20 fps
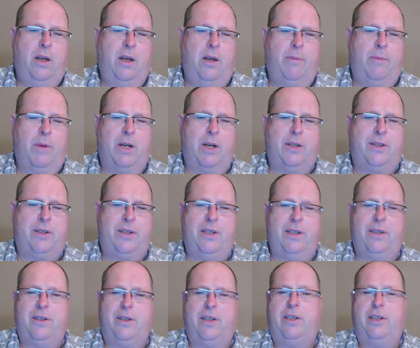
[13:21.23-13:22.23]
Marx
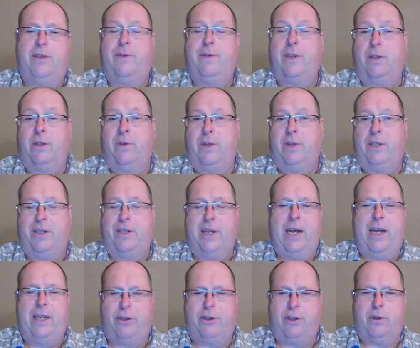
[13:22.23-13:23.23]
sees these victories
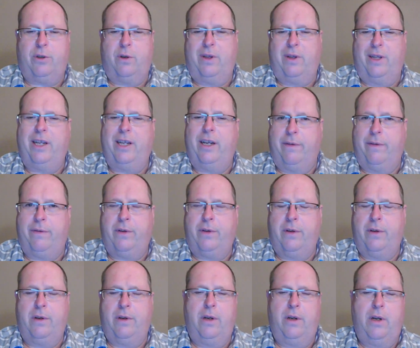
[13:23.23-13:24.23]
as short-lived,
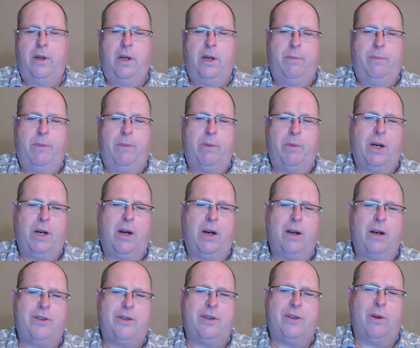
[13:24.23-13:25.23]
but
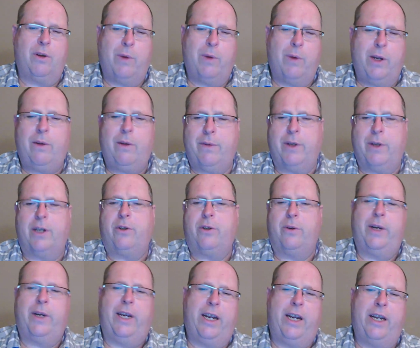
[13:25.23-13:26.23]
regards the real
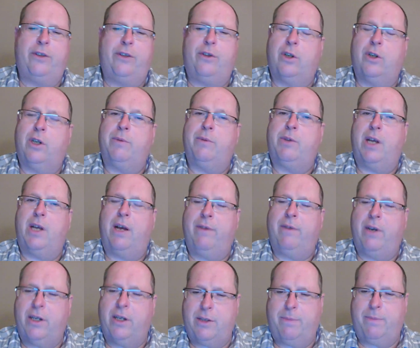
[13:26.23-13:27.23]
victory in terms of
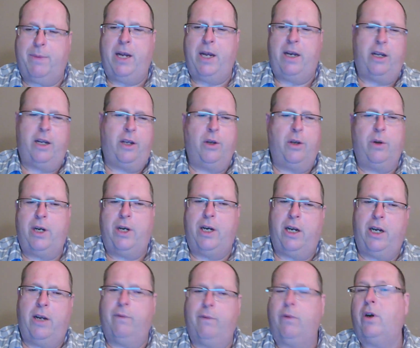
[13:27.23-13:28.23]
an expanding
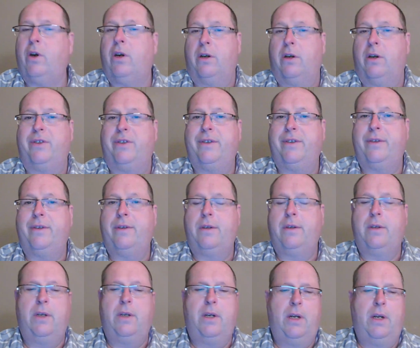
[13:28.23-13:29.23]
unity of workers
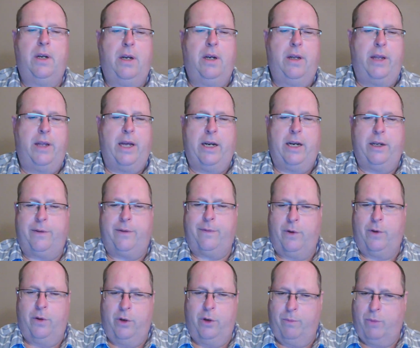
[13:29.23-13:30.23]
that is
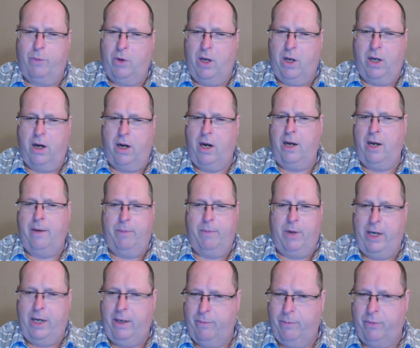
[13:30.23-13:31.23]
further brought on
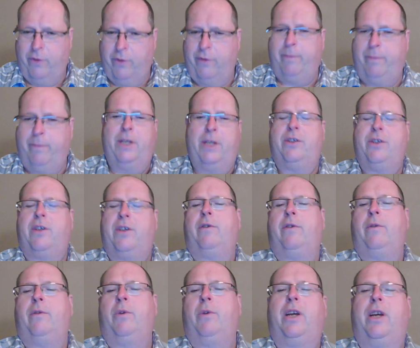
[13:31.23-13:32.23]
by improved means of
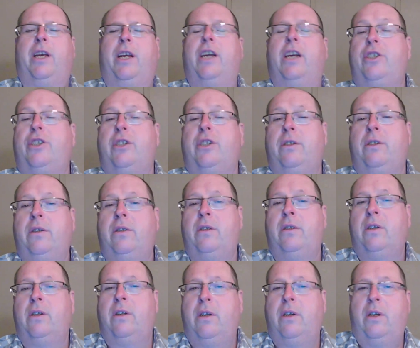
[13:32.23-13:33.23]
communication,
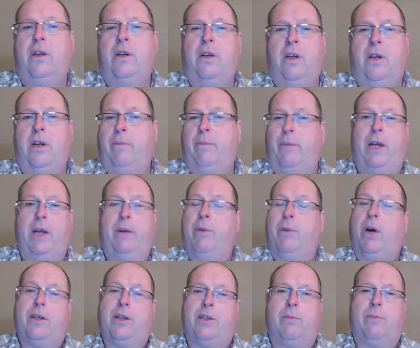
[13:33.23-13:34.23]
made
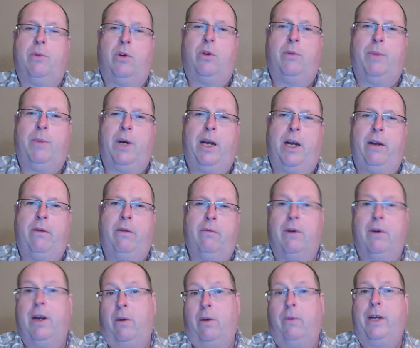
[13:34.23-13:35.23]
possible by
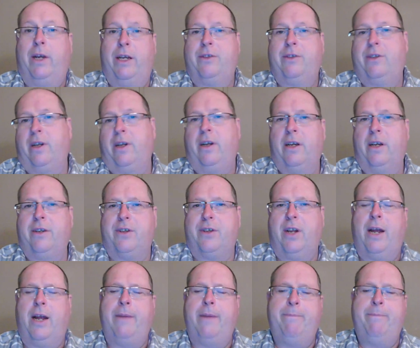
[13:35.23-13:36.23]
railways in his
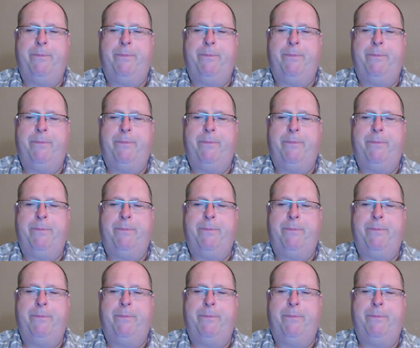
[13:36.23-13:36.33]
time.